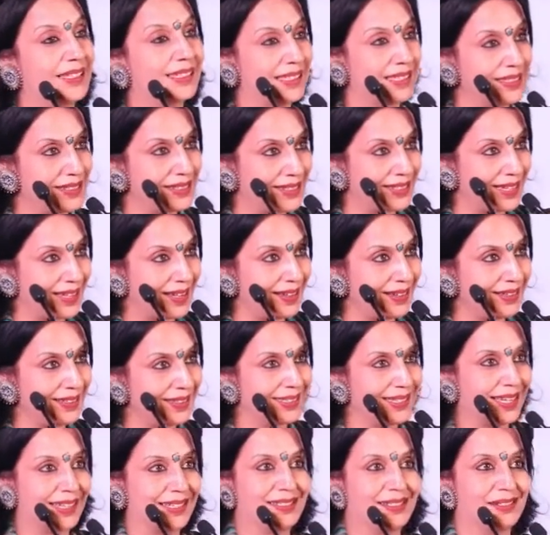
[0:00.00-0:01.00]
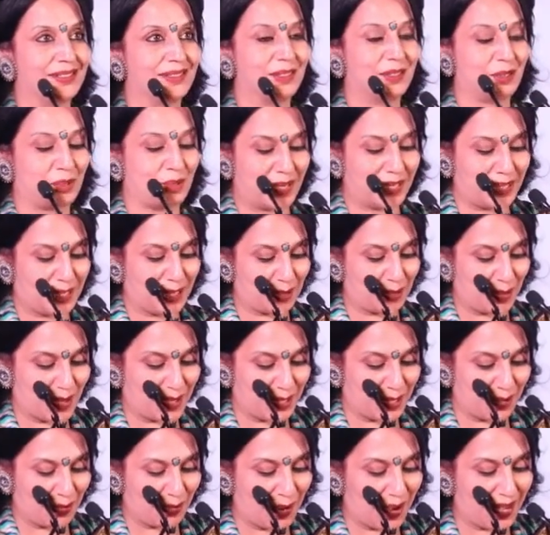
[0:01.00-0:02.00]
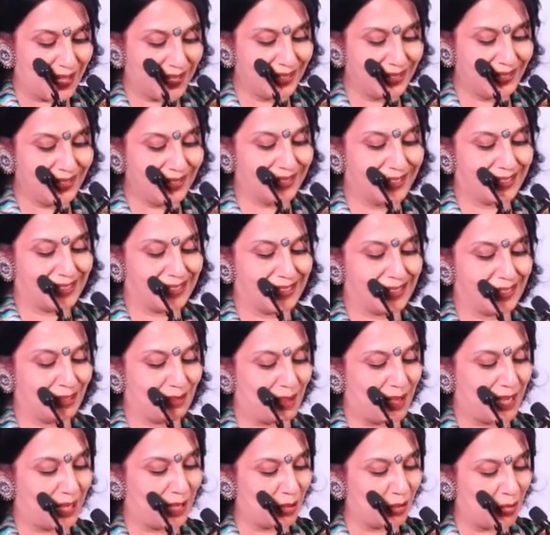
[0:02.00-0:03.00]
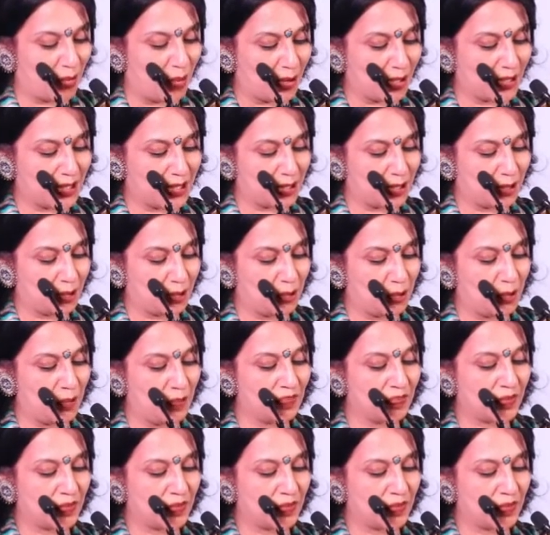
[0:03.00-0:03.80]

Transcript: This year, that is in 2021, this is being awarded to